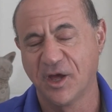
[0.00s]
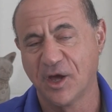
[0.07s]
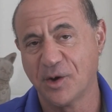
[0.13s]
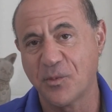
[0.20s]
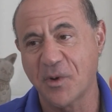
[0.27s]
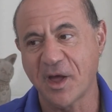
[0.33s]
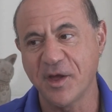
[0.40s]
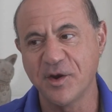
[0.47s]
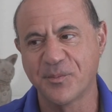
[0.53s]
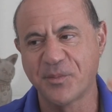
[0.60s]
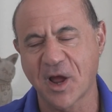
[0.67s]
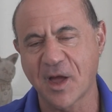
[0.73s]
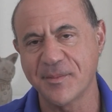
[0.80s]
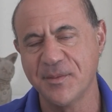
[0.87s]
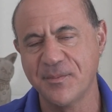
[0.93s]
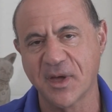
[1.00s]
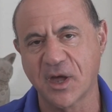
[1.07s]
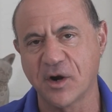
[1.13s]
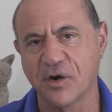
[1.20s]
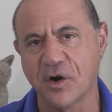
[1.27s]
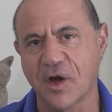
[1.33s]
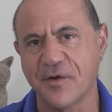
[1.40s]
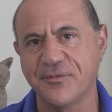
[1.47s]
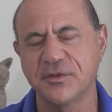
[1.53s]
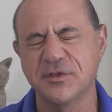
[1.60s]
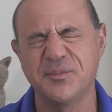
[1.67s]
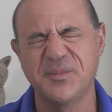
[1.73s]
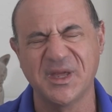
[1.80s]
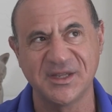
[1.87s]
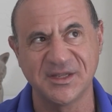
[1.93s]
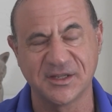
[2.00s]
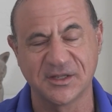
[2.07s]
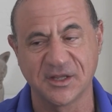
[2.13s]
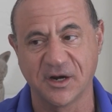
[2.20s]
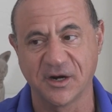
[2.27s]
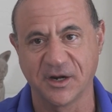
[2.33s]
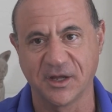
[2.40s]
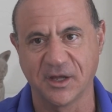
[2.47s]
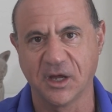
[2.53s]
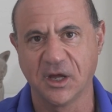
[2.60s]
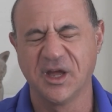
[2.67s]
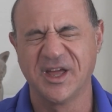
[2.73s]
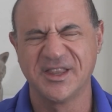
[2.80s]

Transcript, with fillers: and why you're probably better off with a business degree